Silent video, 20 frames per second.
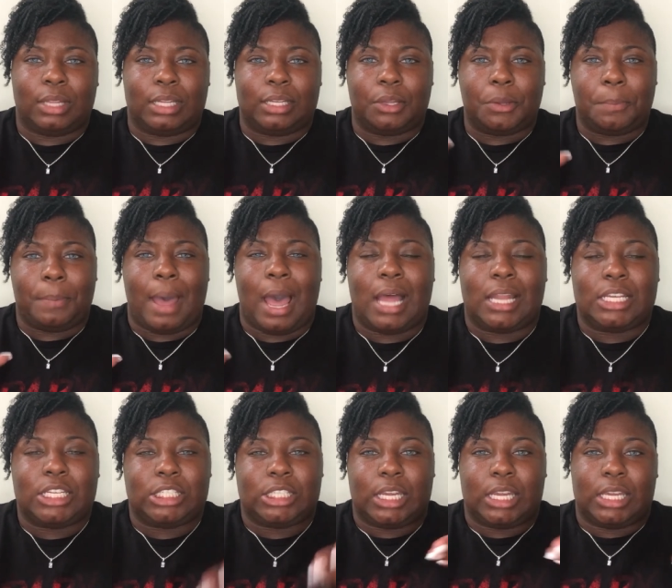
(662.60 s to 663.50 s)
the little
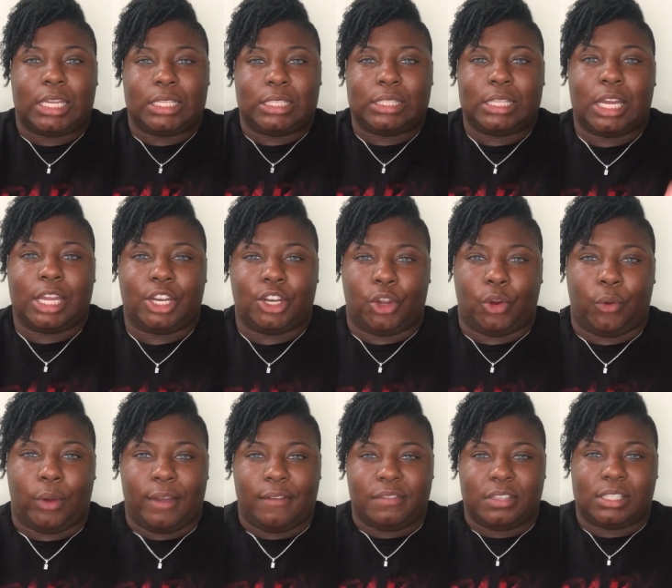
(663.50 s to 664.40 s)
polish that gets stuck in the
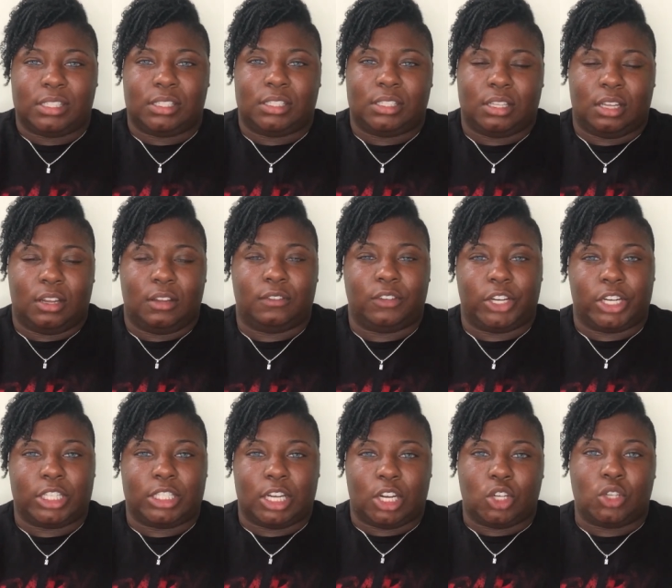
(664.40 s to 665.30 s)
crevice of
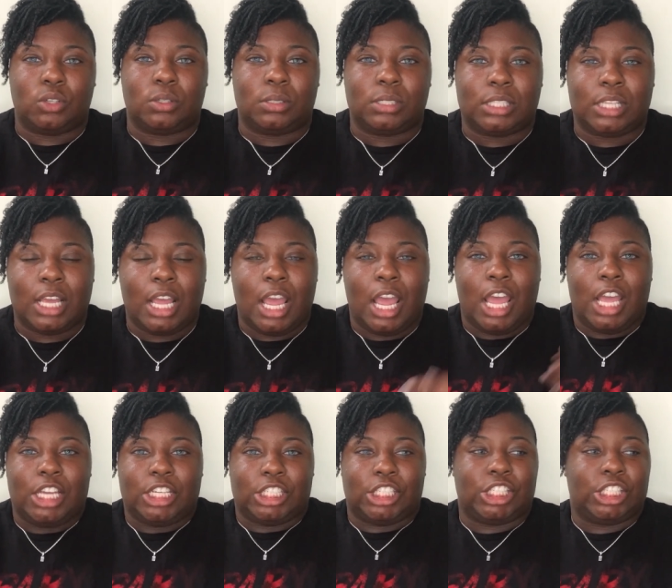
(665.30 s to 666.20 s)
your toes
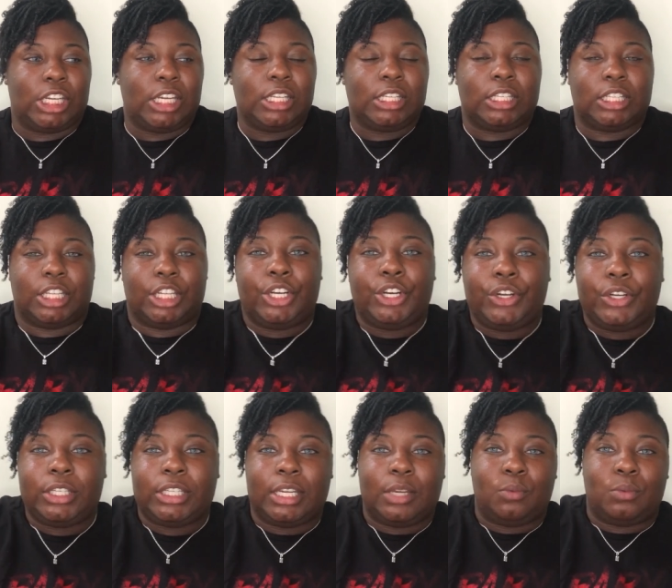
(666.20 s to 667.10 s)
she
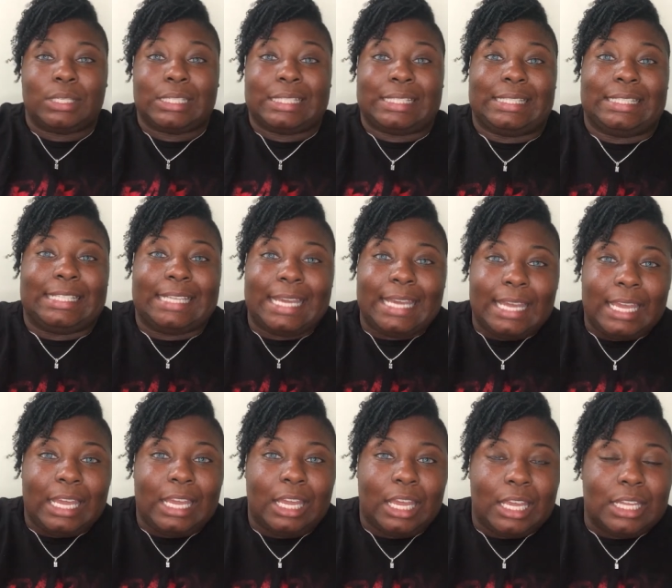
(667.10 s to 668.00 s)
literally was
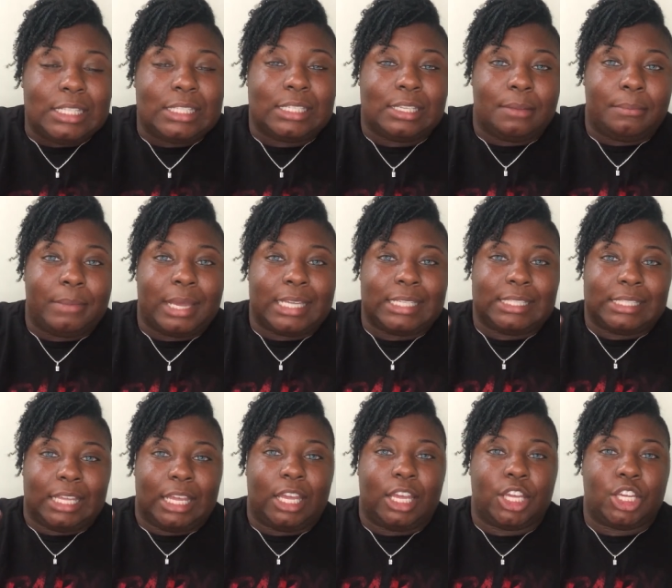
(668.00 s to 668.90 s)
digging into my
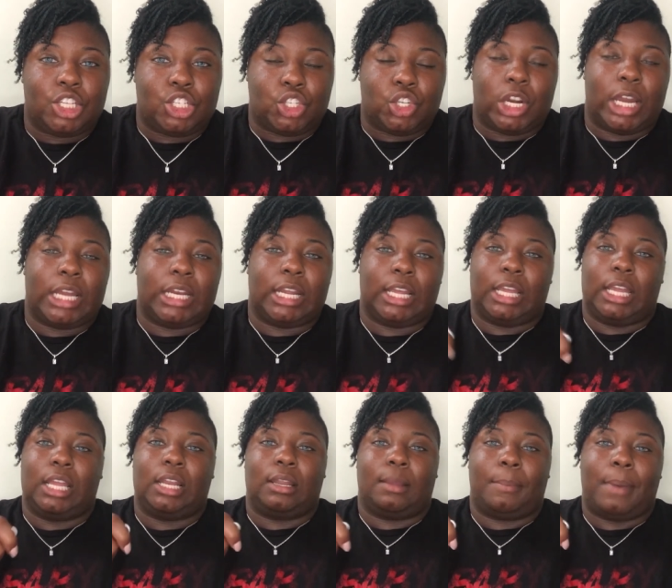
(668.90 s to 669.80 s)
skin trying to
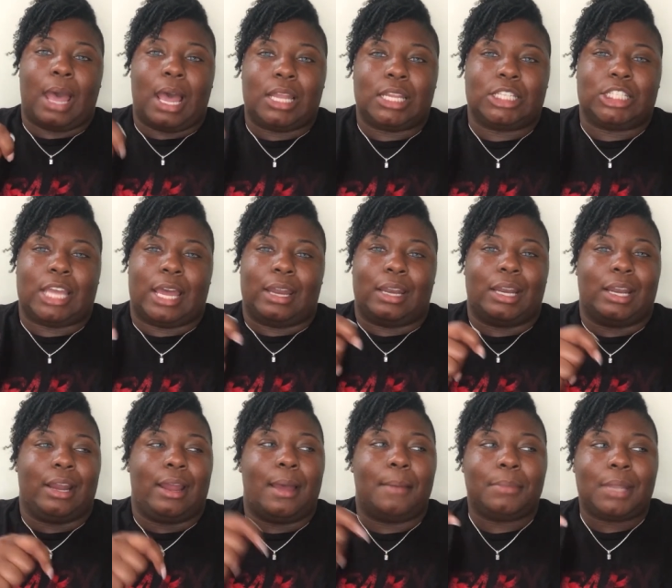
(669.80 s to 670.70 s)
get the polish out of
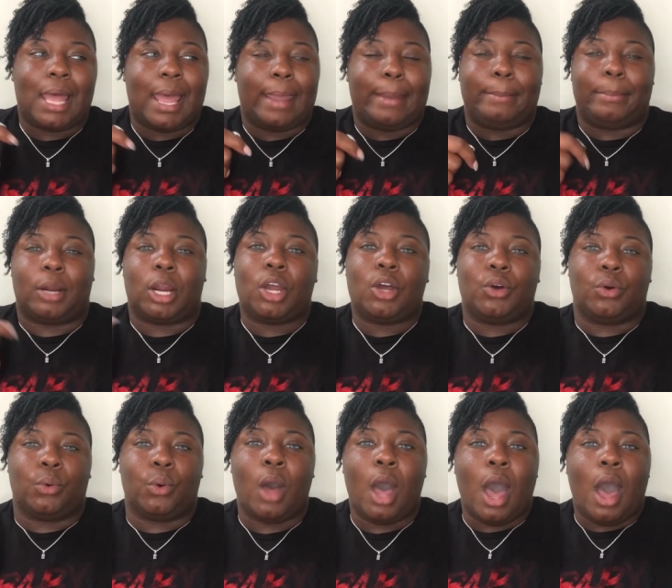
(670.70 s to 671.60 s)
there i'm like
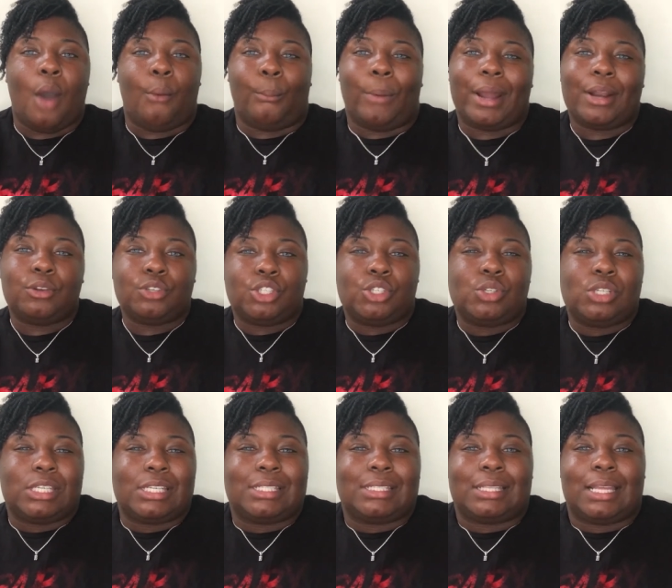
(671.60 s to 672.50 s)
bro why don't
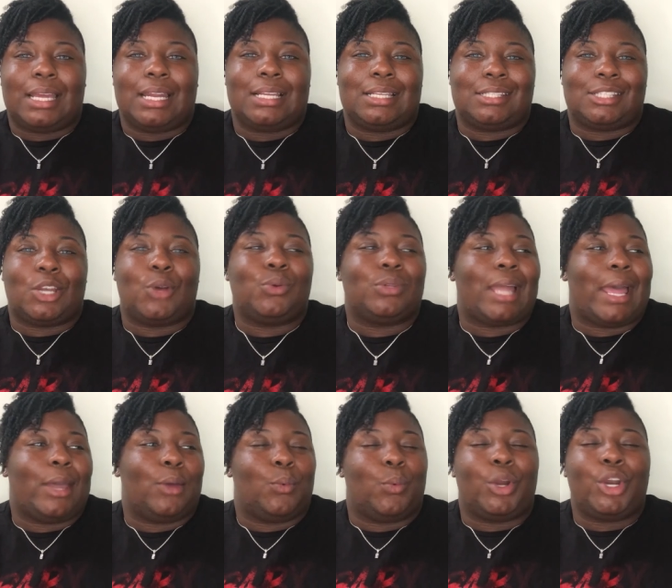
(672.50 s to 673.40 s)
you just let it soak
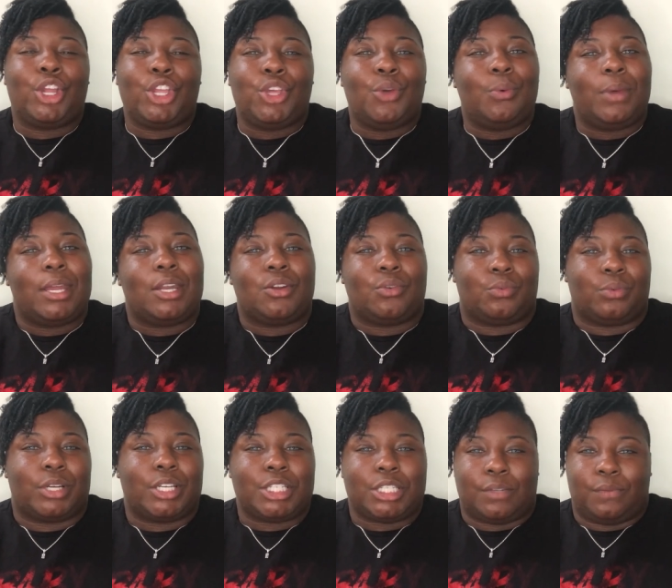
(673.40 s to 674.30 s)
like what are you in a
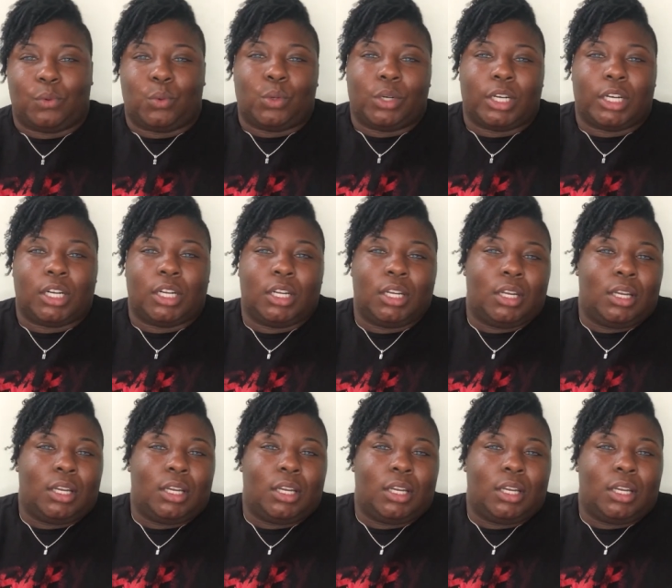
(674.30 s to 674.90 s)
rush for